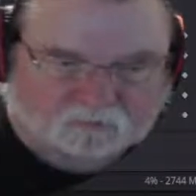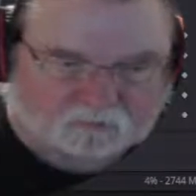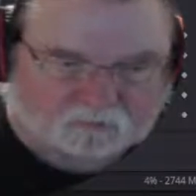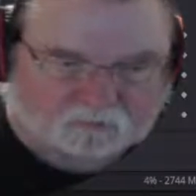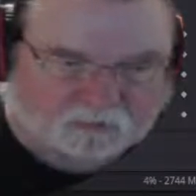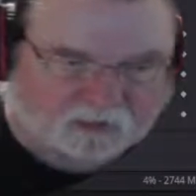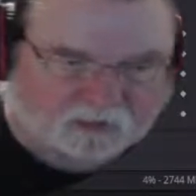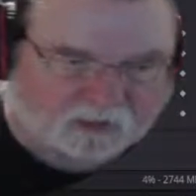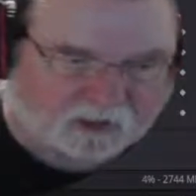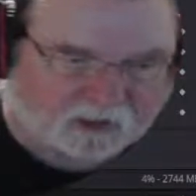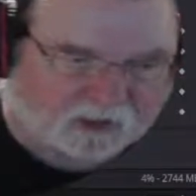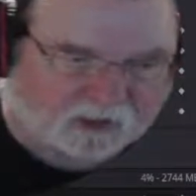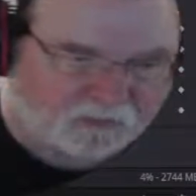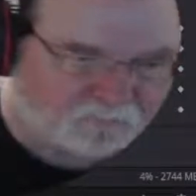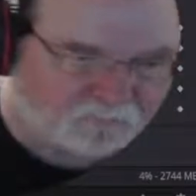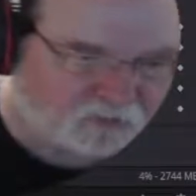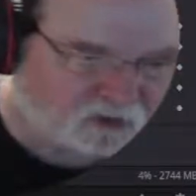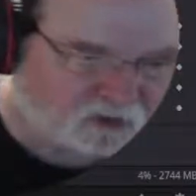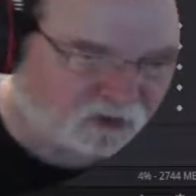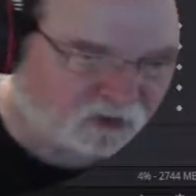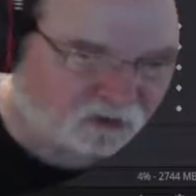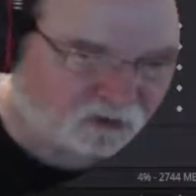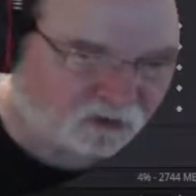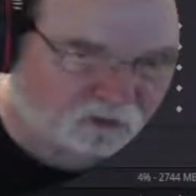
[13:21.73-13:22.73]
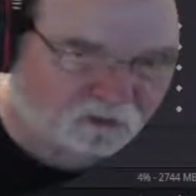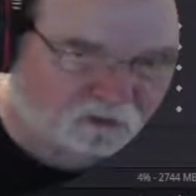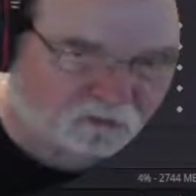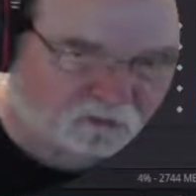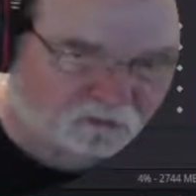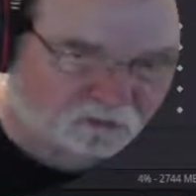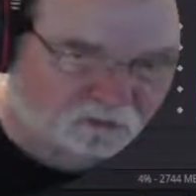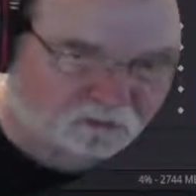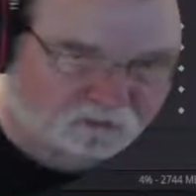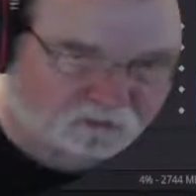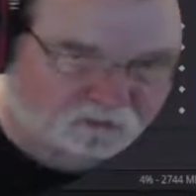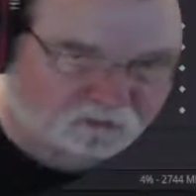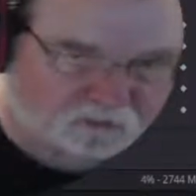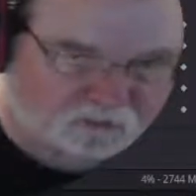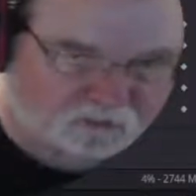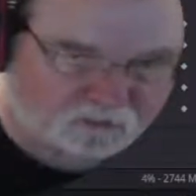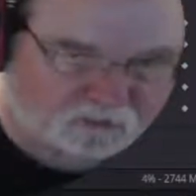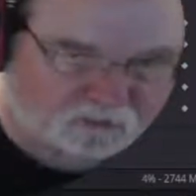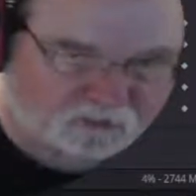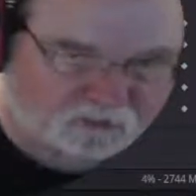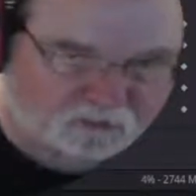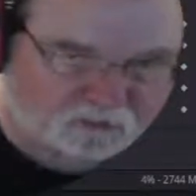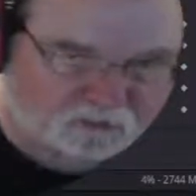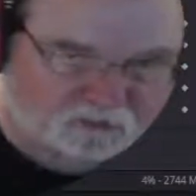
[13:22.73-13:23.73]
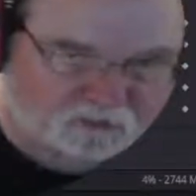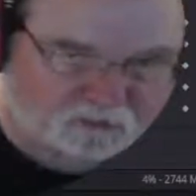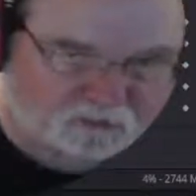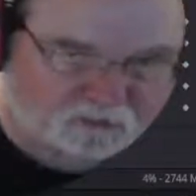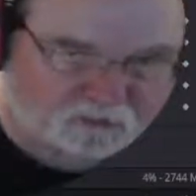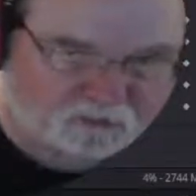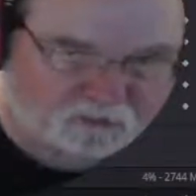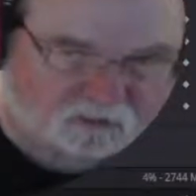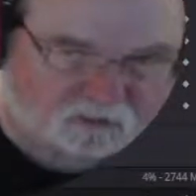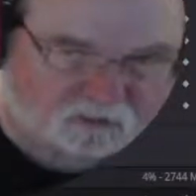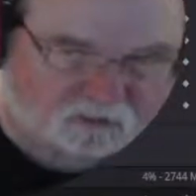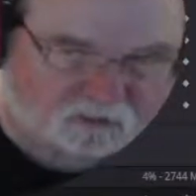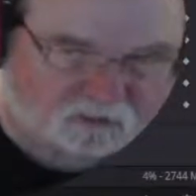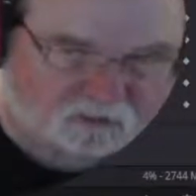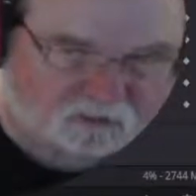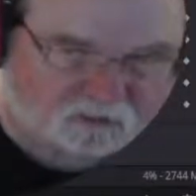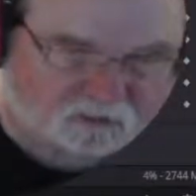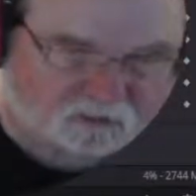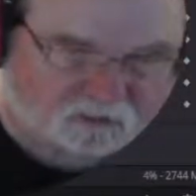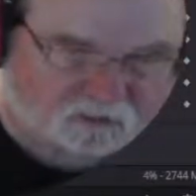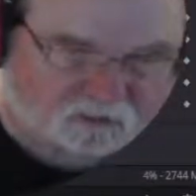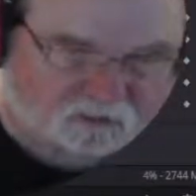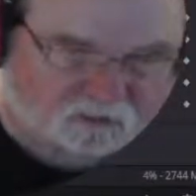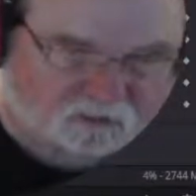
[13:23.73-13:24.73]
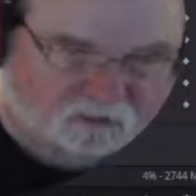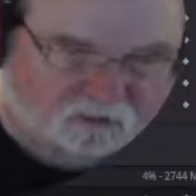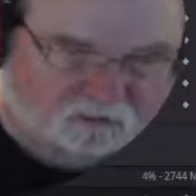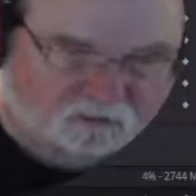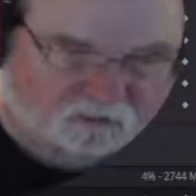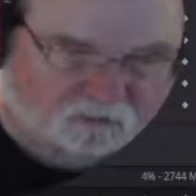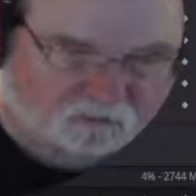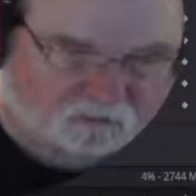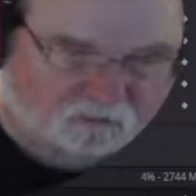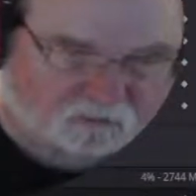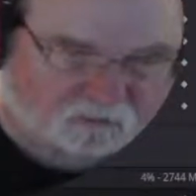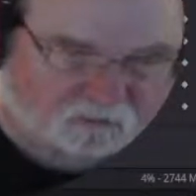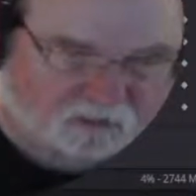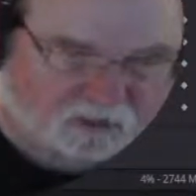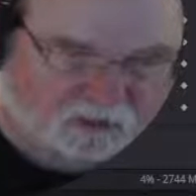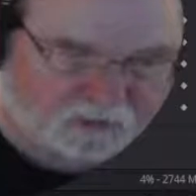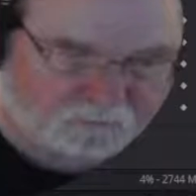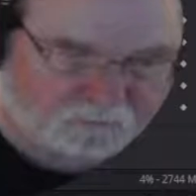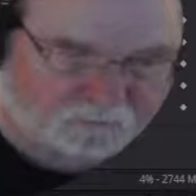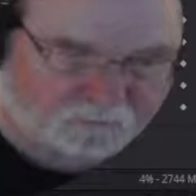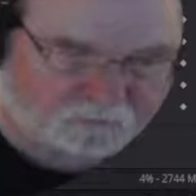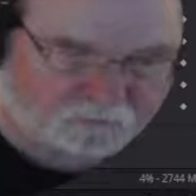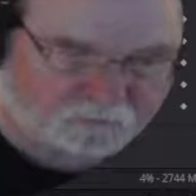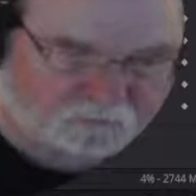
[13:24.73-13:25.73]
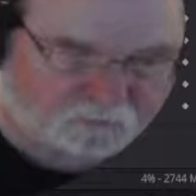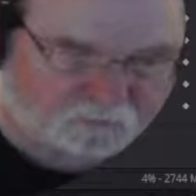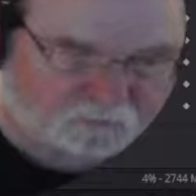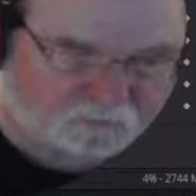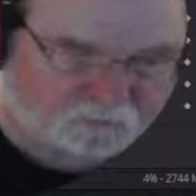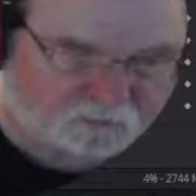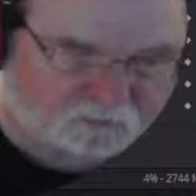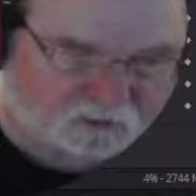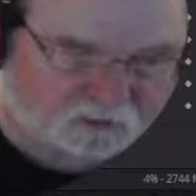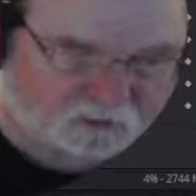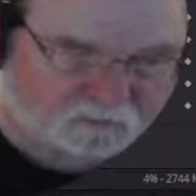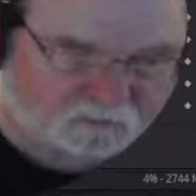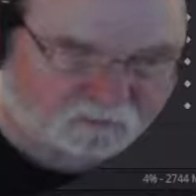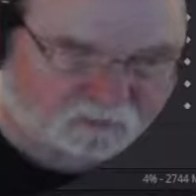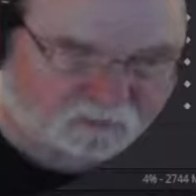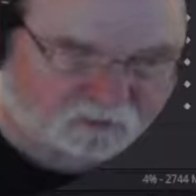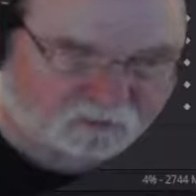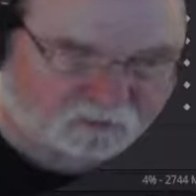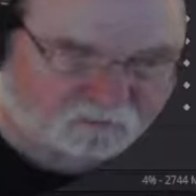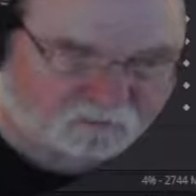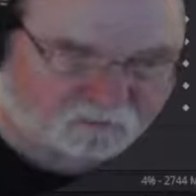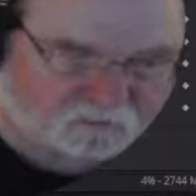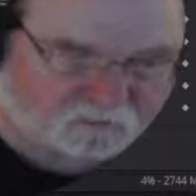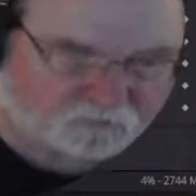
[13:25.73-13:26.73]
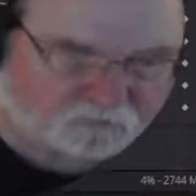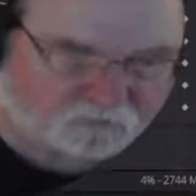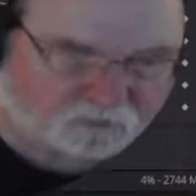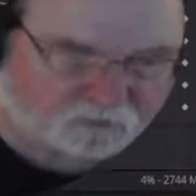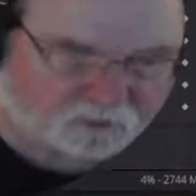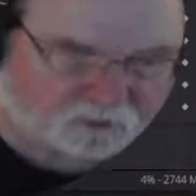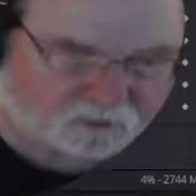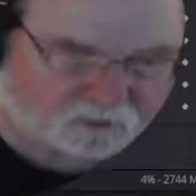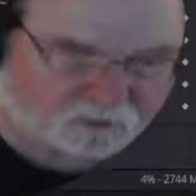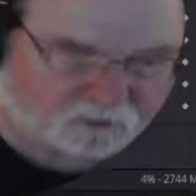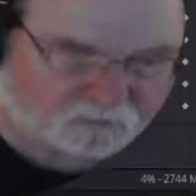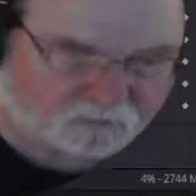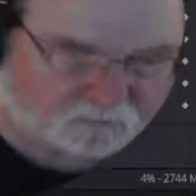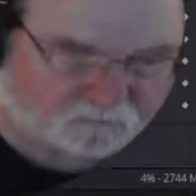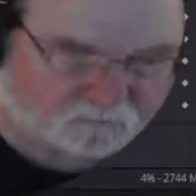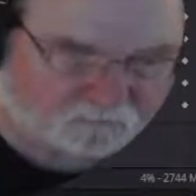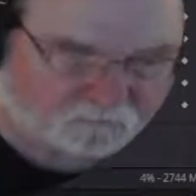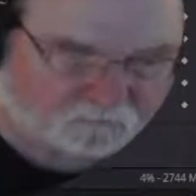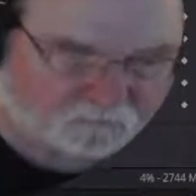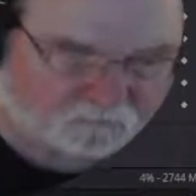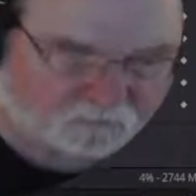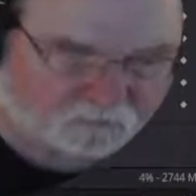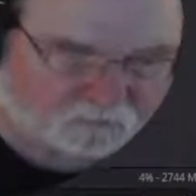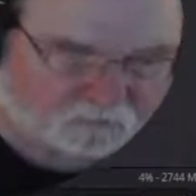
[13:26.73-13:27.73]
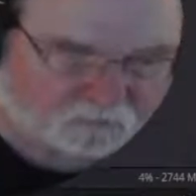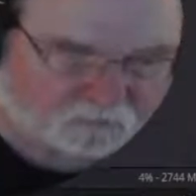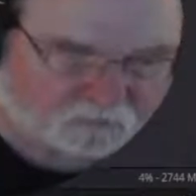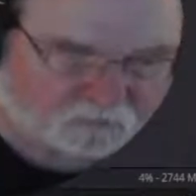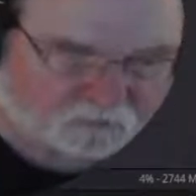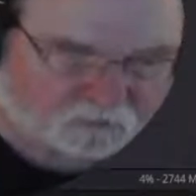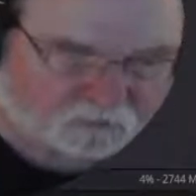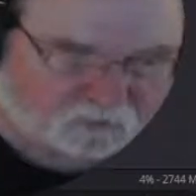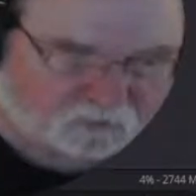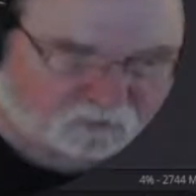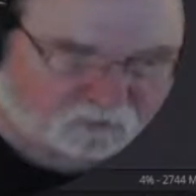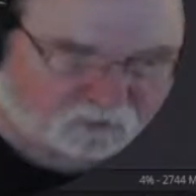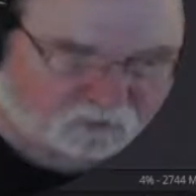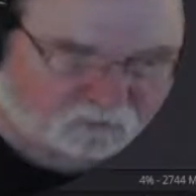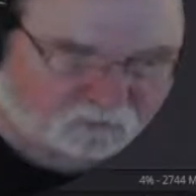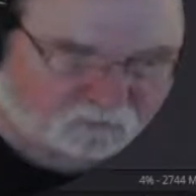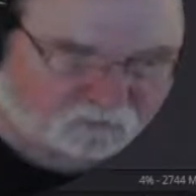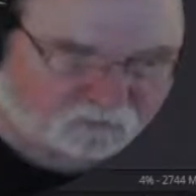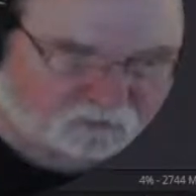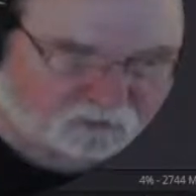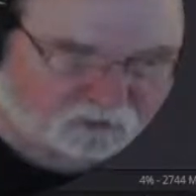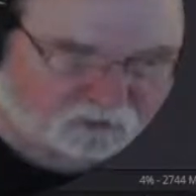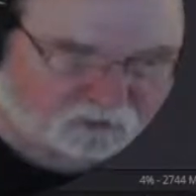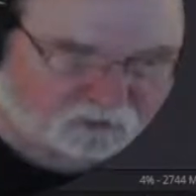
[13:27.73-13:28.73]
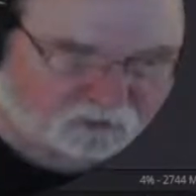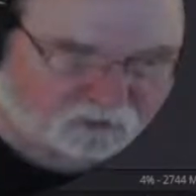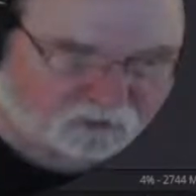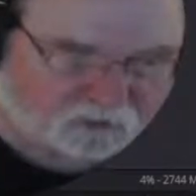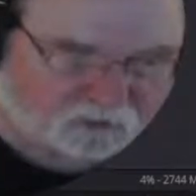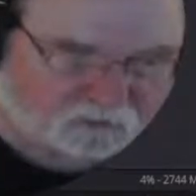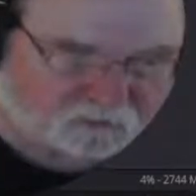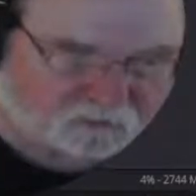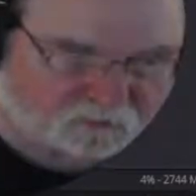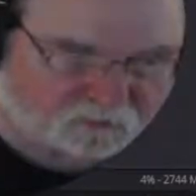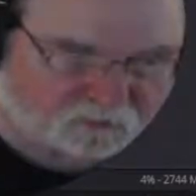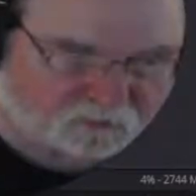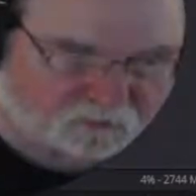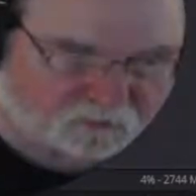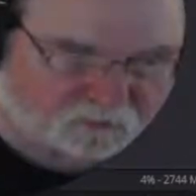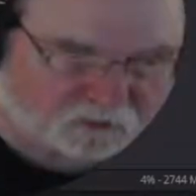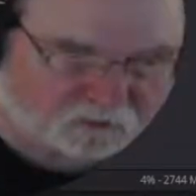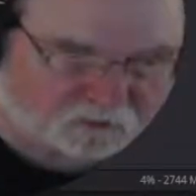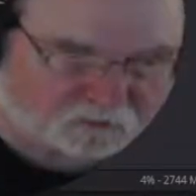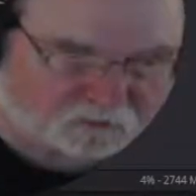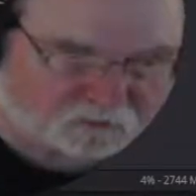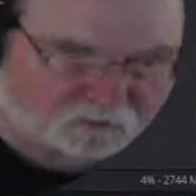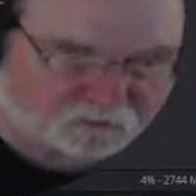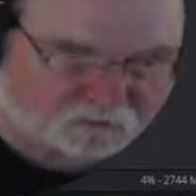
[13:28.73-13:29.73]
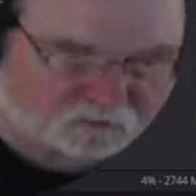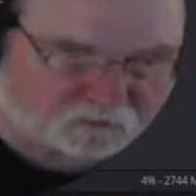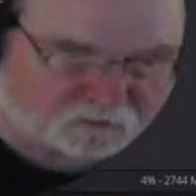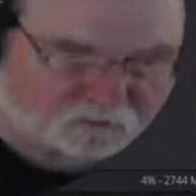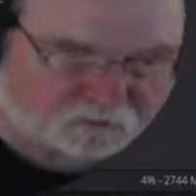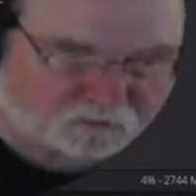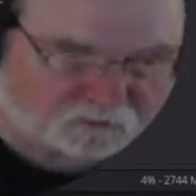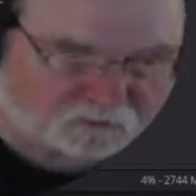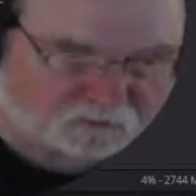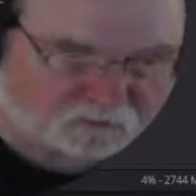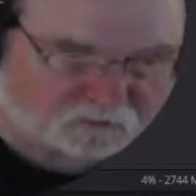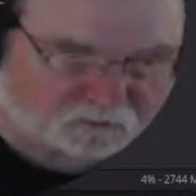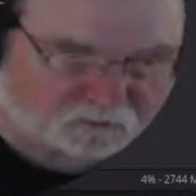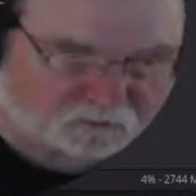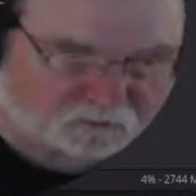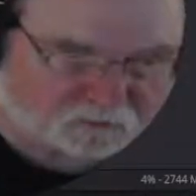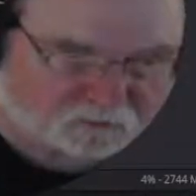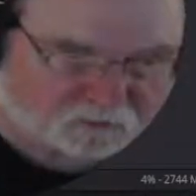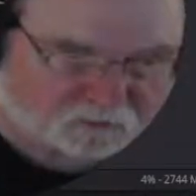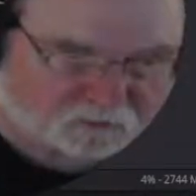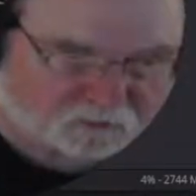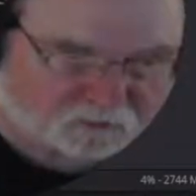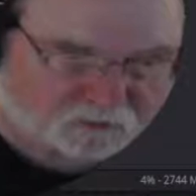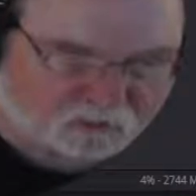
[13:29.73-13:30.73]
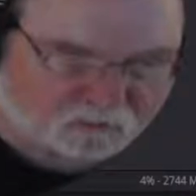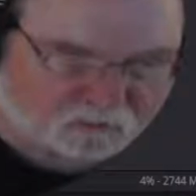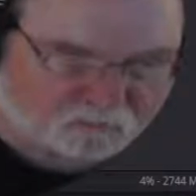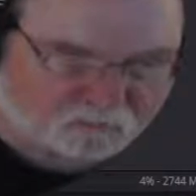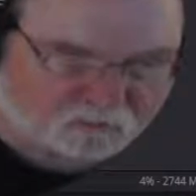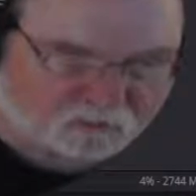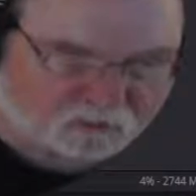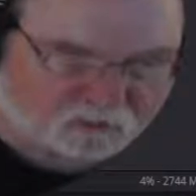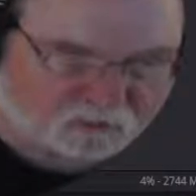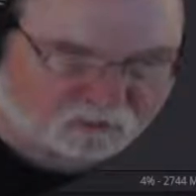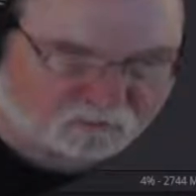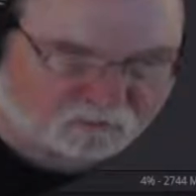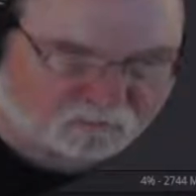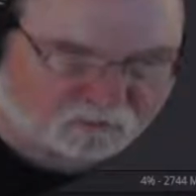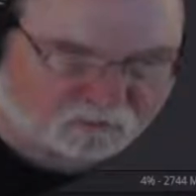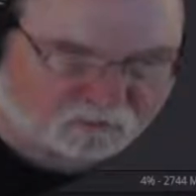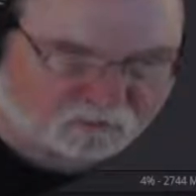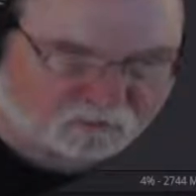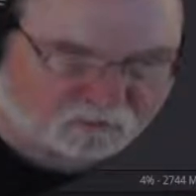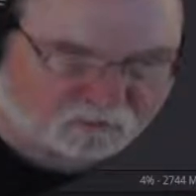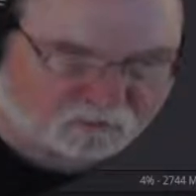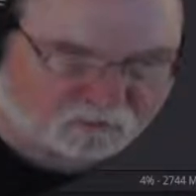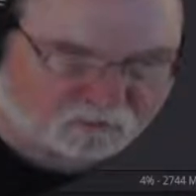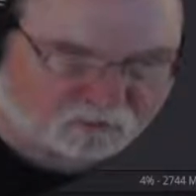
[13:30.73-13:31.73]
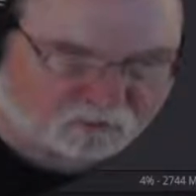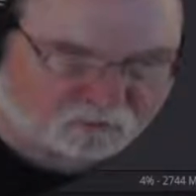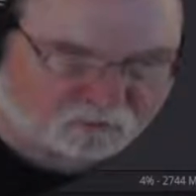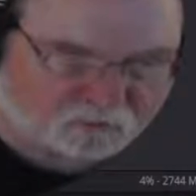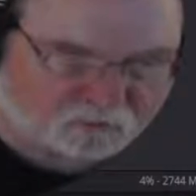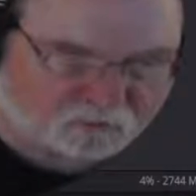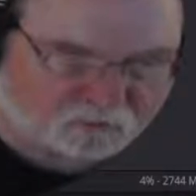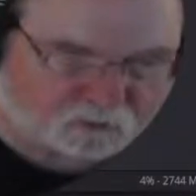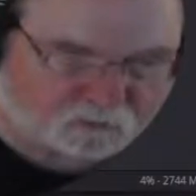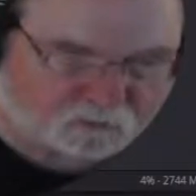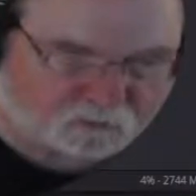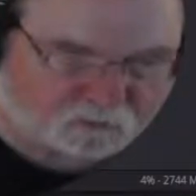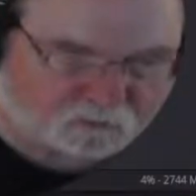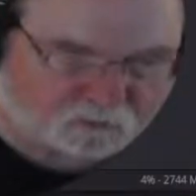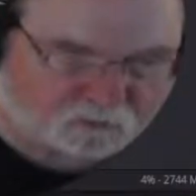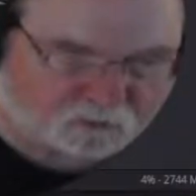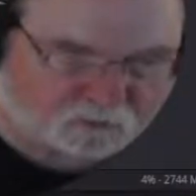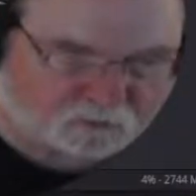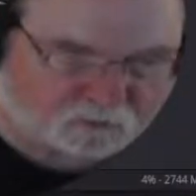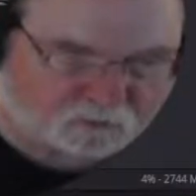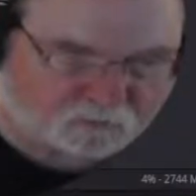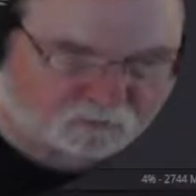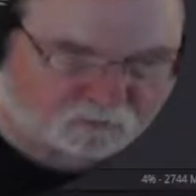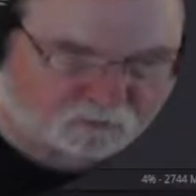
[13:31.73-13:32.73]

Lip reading: Now I'm curious, what happens if we take Paint 3 and we take it out of the equation? And we take Paint 2 and go directly to